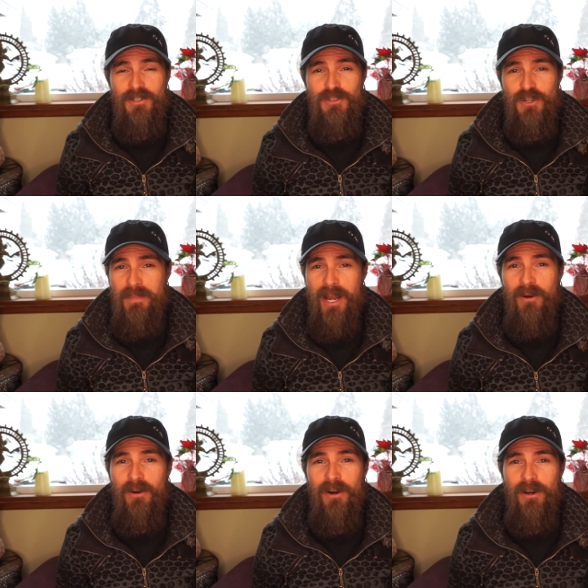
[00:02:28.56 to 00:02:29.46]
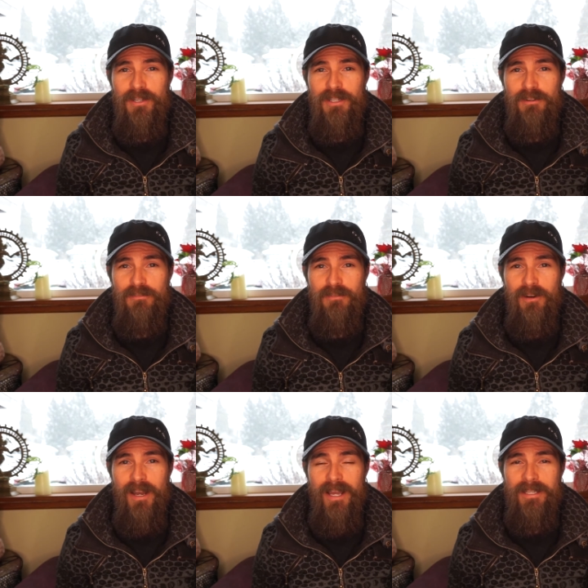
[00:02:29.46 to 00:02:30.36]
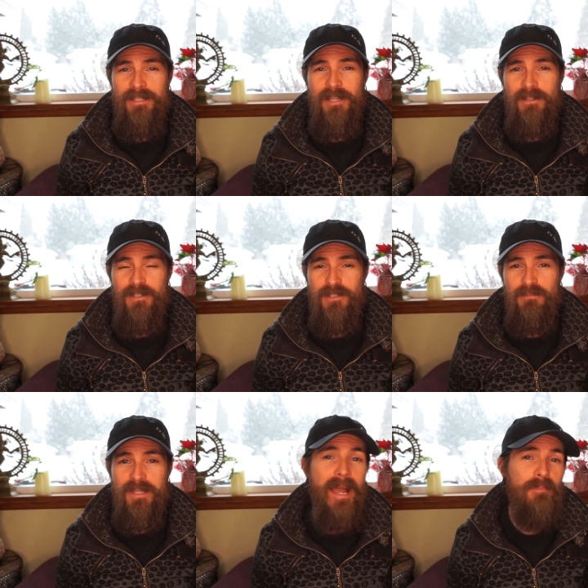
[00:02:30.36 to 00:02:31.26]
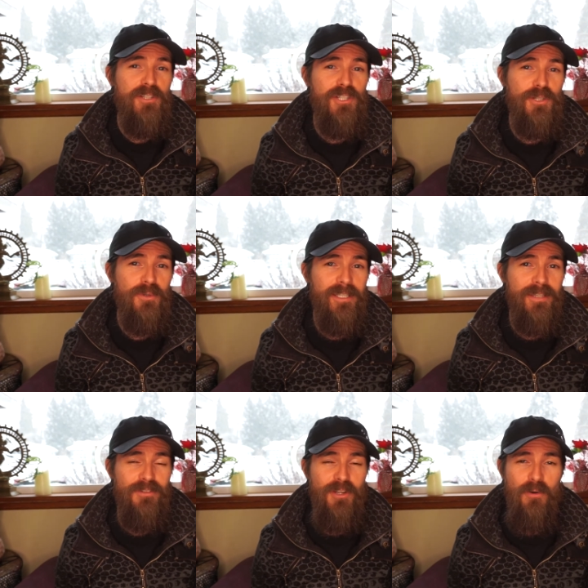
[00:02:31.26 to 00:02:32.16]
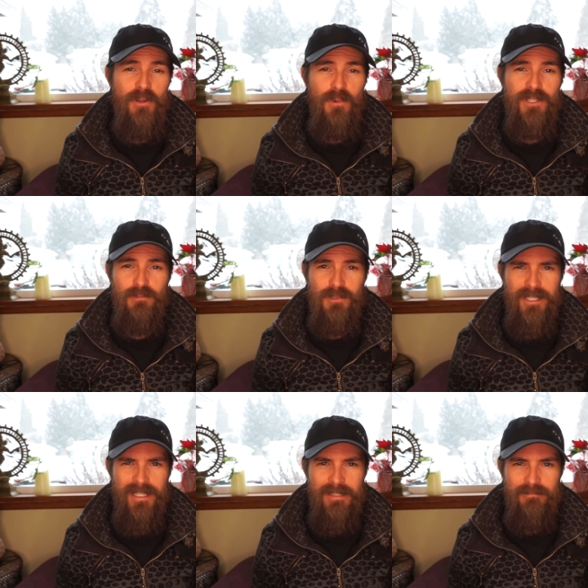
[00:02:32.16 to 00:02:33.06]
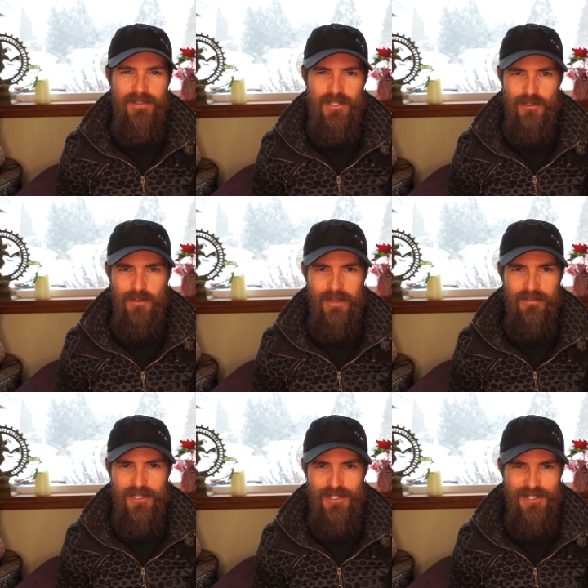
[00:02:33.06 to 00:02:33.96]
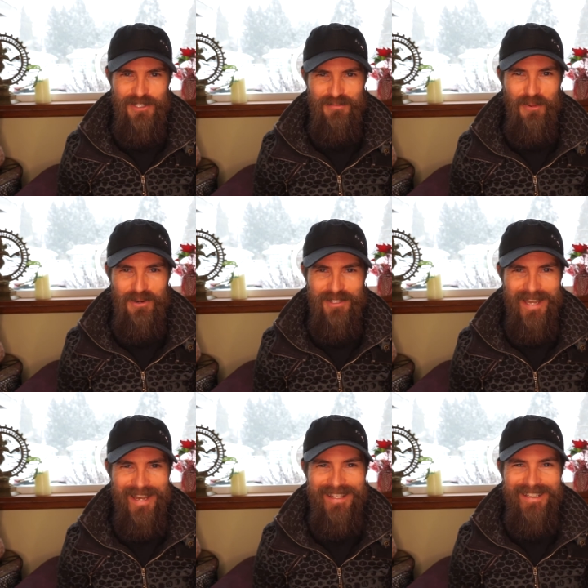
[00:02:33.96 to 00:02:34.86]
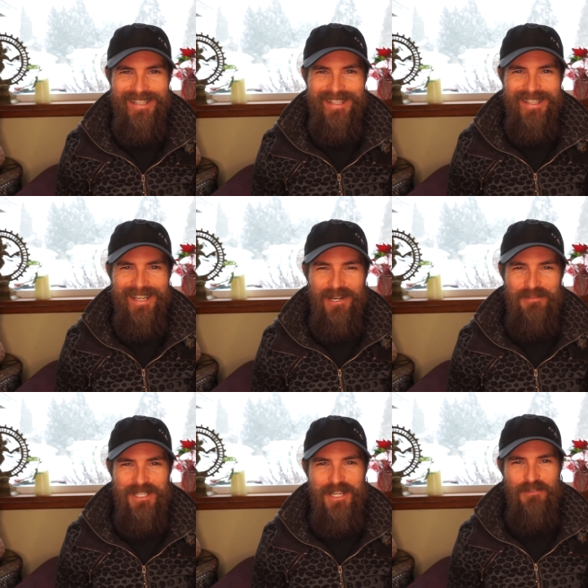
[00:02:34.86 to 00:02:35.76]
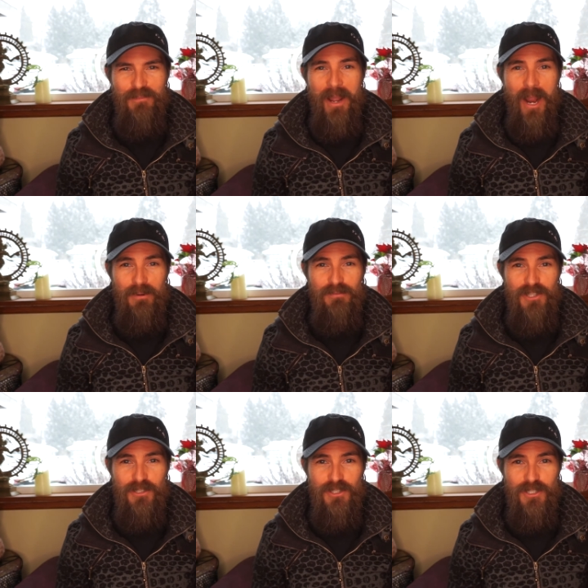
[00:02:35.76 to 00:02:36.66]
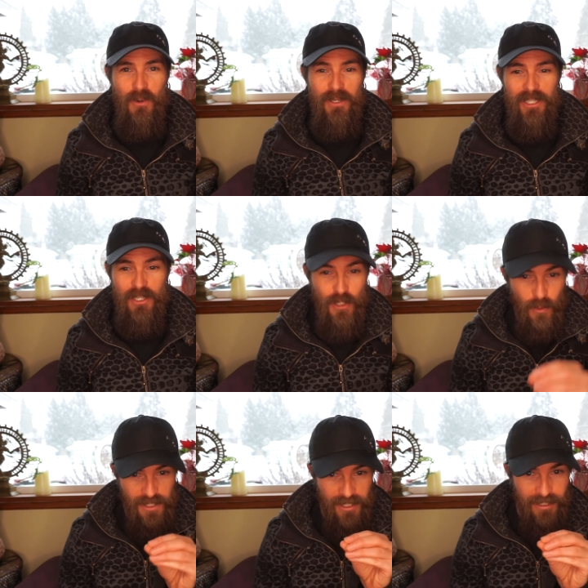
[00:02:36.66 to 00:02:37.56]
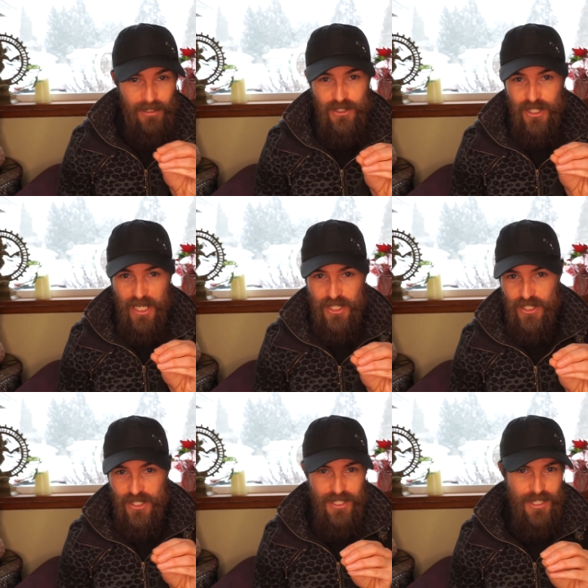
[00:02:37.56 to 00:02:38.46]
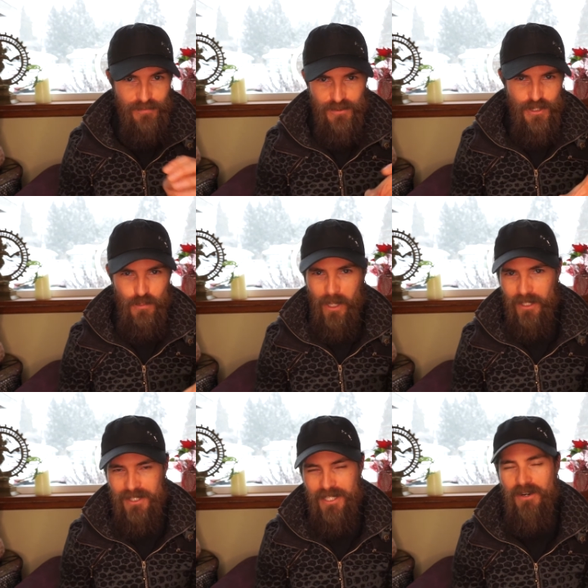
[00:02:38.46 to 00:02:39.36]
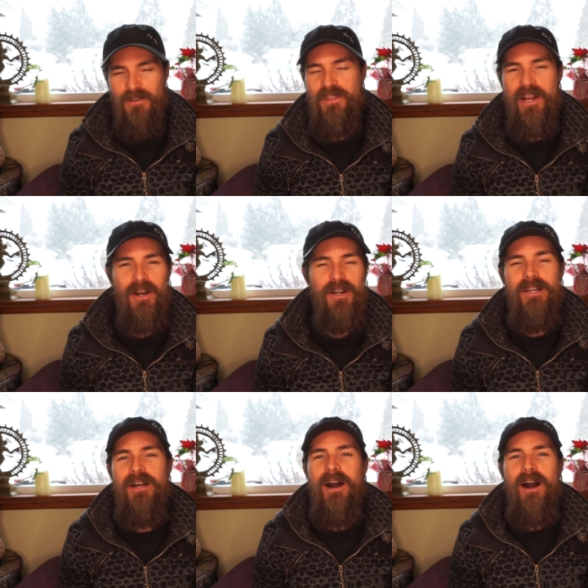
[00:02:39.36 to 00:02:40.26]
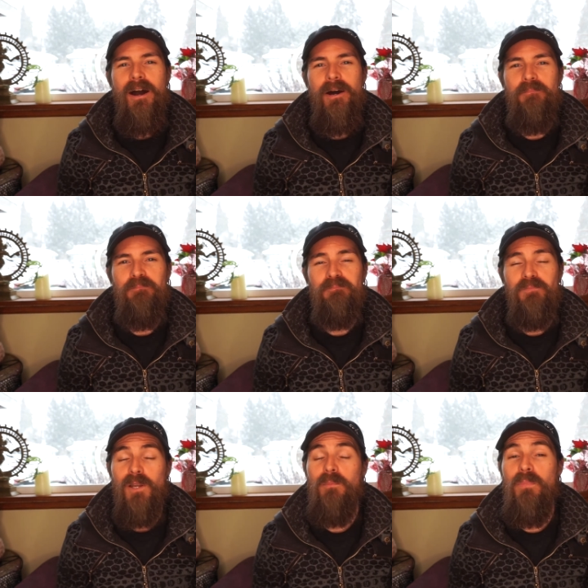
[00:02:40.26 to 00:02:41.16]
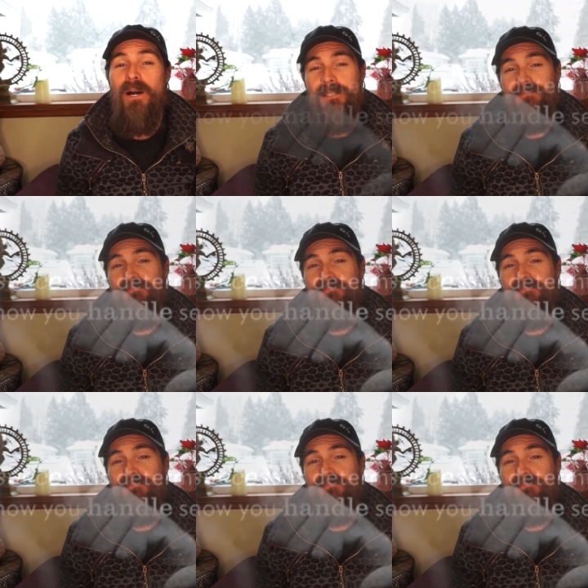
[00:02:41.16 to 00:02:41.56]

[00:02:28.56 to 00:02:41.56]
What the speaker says: trip out on if I had done some damage to it, even though there wasn't really any physical evidence to support that, except for my hypervigilance going in and noticing little changes and different swellings here and there. But